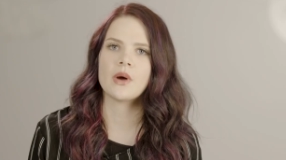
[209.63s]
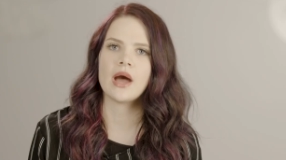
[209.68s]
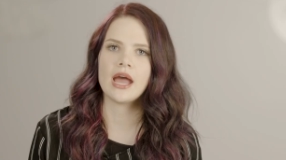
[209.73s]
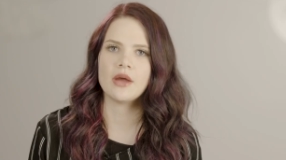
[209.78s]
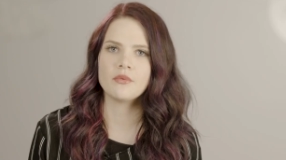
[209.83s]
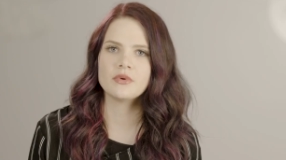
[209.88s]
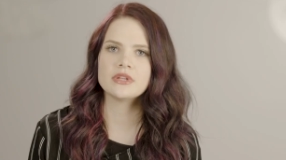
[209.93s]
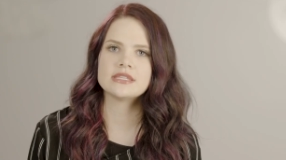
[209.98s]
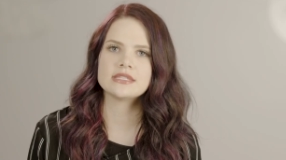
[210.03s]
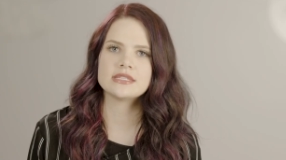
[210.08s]

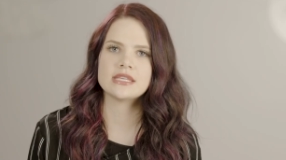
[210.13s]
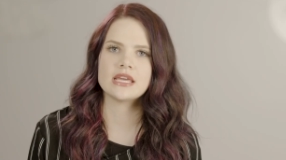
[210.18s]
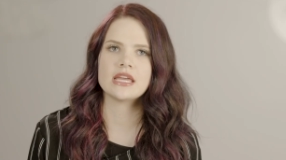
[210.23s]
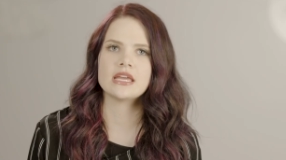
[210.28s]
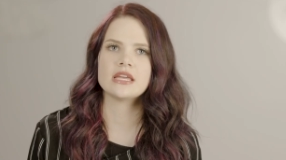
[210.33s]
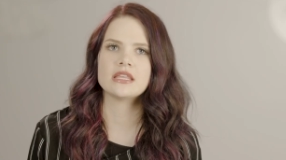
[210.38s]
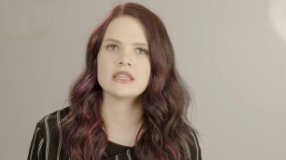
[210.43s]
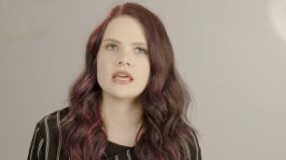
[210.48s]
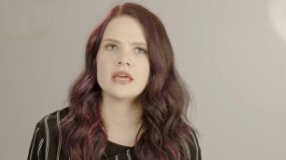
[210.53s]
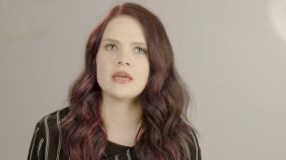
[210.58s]
I would
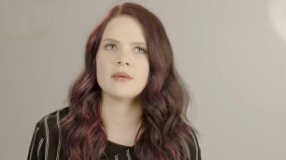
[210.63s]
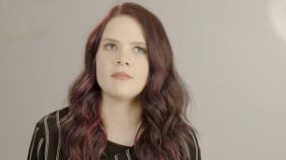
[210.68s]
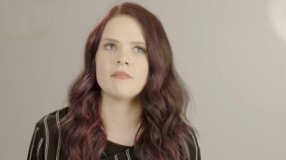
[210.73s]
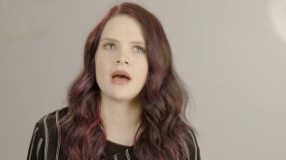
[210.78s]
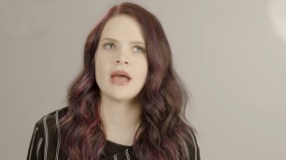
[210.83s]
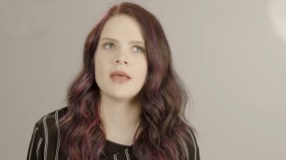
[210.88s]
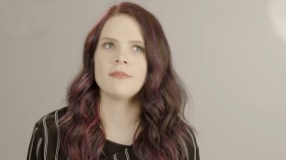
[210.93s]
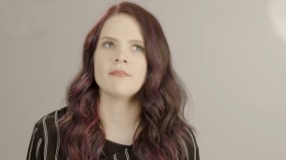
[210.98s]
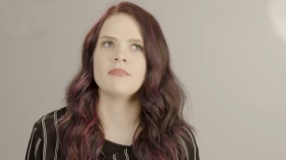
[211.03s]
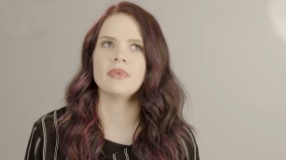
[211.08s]
say that
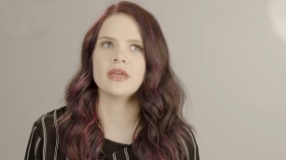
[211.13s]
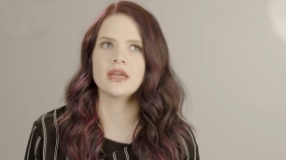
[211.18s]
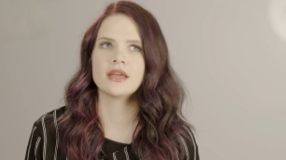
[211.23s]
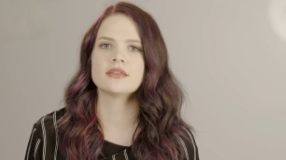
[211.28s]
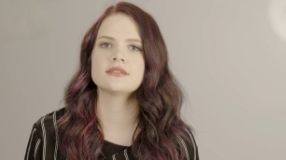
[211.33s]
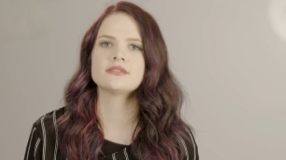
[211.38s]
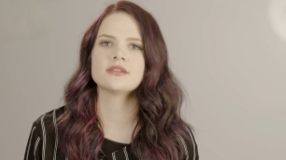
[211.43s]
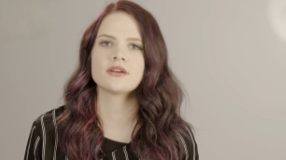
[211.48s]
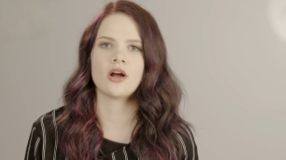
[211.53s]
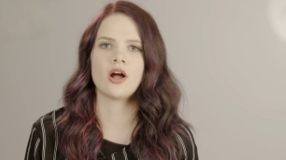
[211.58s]
my
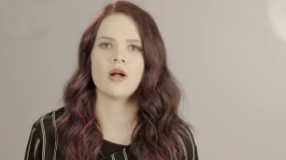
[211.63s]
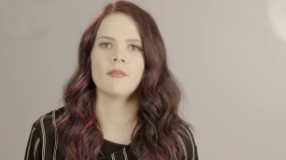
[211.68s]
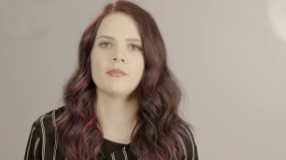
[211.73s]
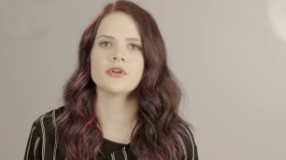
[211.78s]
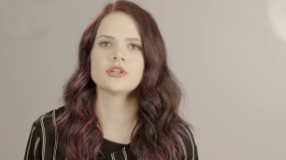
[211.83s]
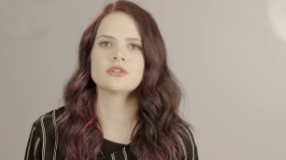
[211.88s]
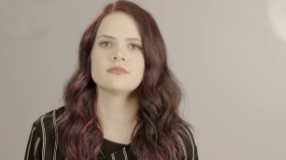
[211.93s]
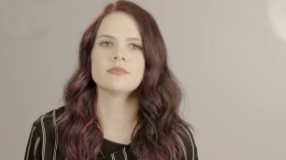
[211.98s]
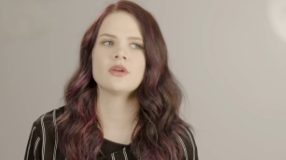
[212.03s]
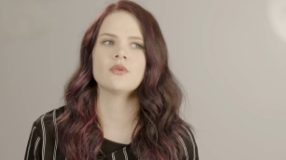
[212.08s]
biggest
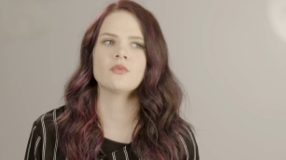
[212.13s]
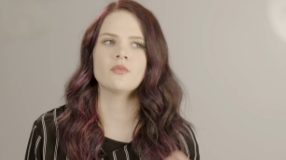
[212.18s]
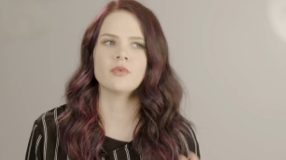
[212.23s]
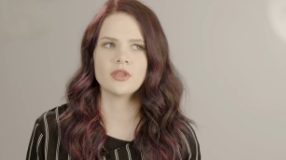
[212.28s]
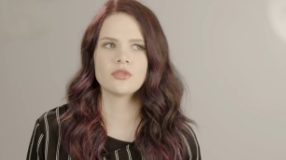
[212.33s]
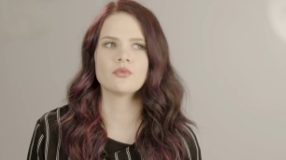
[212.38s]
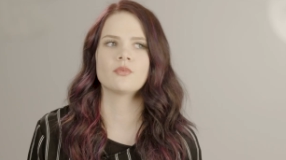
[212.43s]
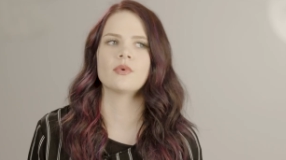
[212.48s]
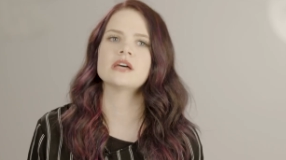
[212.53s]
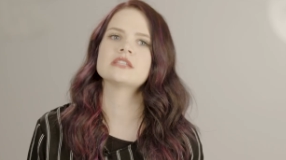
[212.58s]
accomplishment
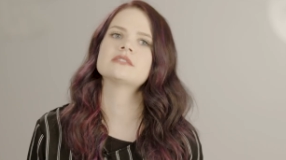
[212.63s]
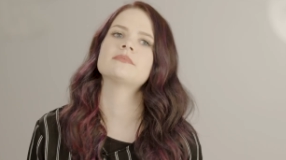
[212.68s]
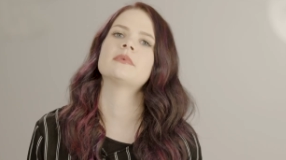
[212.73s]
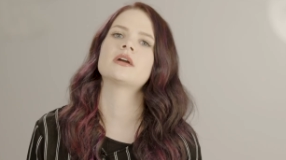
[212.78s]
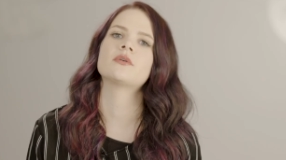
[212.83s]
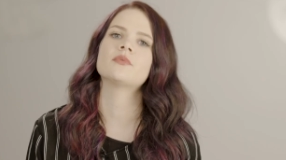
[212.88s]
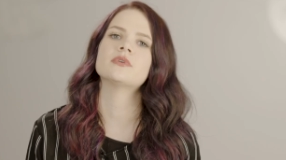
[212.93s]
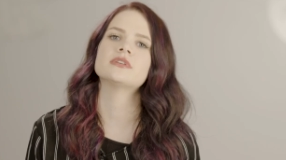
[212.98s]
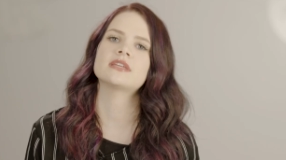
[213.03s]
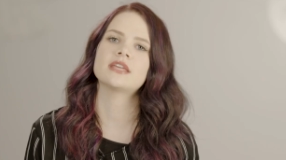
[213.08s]
with West-M
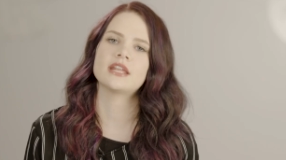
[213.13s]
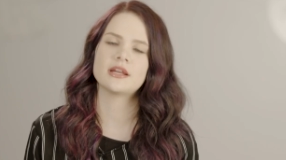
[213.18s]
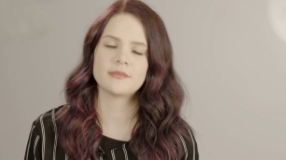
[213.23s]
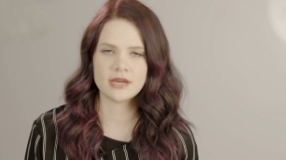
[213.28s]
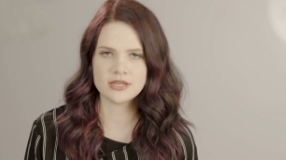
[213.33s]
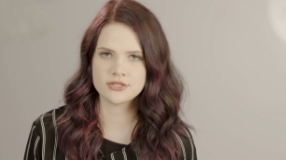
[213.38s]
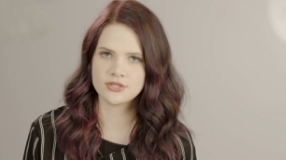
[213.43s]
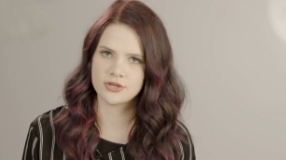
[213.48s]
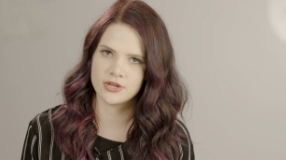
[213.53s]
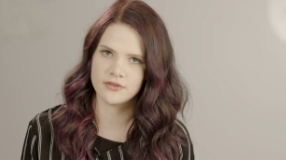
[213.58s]
E C was
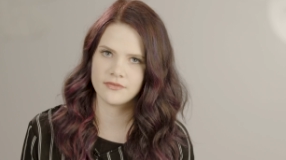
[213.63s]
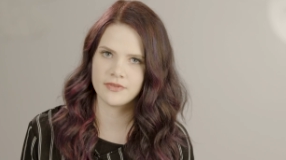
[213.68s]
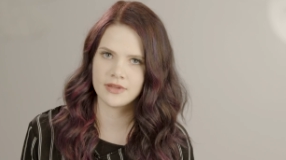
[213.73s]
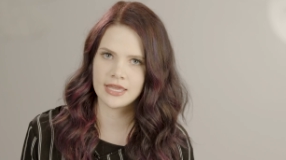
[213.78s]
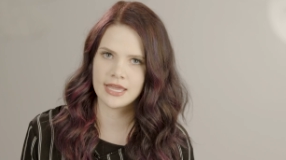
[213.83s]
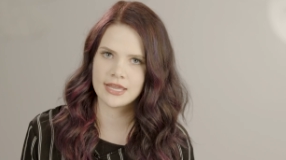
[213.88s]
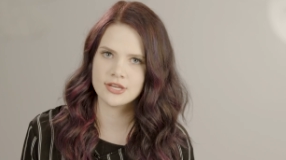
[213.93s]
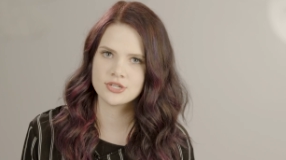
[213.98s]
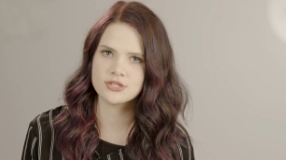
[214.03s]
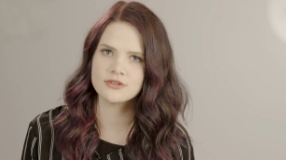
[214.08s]
getting my
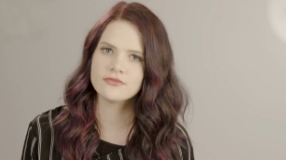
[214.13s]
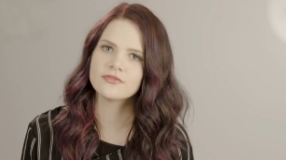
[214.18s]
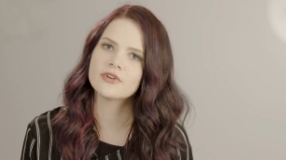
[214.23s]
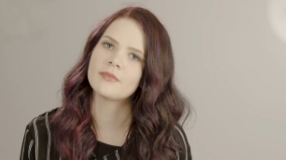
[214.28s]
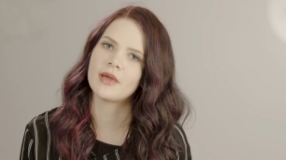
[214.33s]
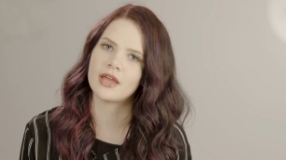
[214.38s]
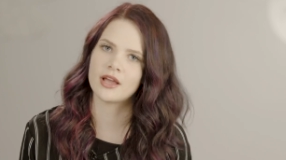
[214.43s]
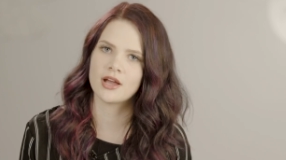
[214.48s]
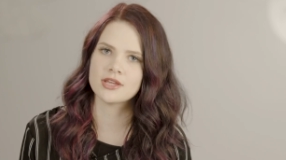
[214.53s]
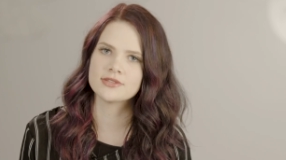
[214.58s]
certification
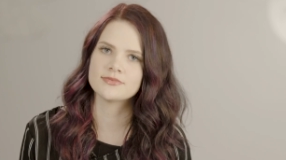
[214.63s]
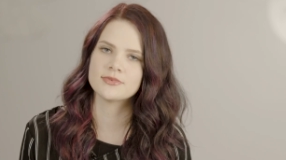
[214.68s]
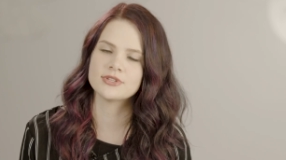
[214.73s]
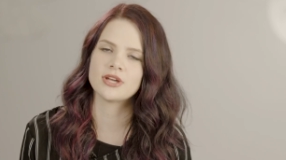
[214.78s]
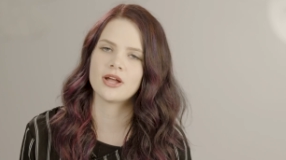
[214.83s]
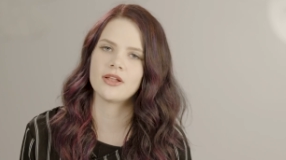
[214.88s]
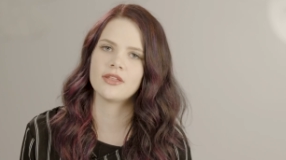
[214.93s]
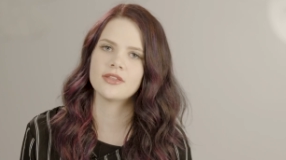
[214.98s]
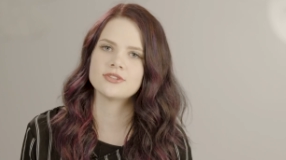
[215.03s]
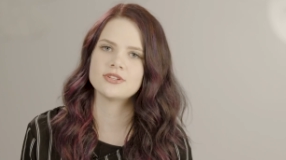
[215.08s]
for my
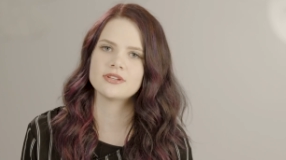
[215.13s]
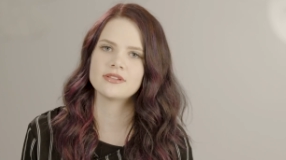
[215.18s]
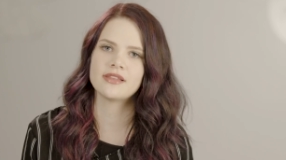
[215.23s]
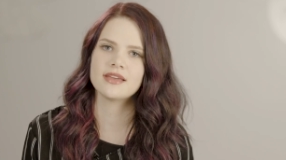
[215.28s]
cosmetology